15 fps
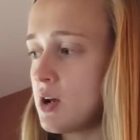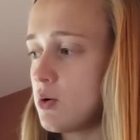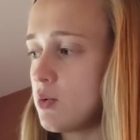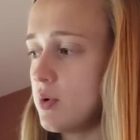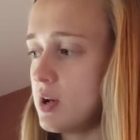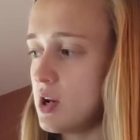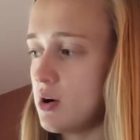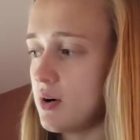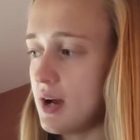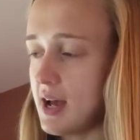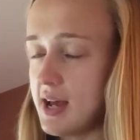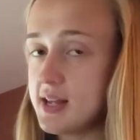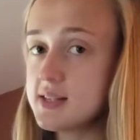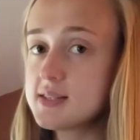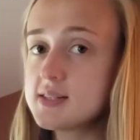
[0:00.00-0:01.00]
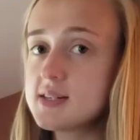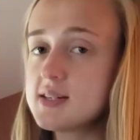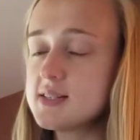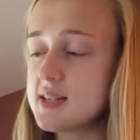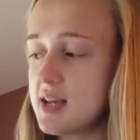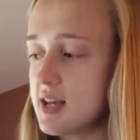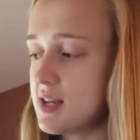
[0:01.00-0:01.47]
We know est
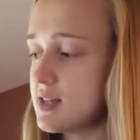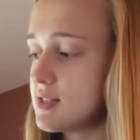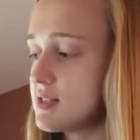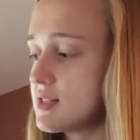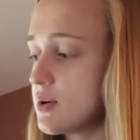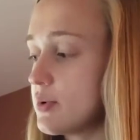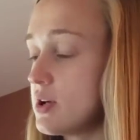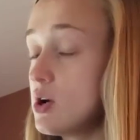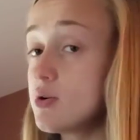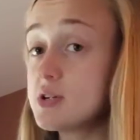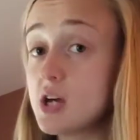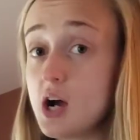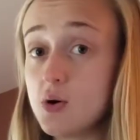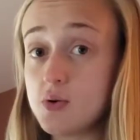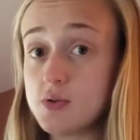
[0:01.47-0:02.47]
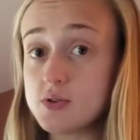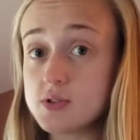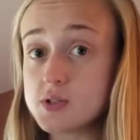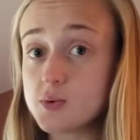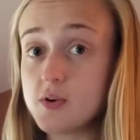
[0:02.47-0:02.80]
is, and we know Davus.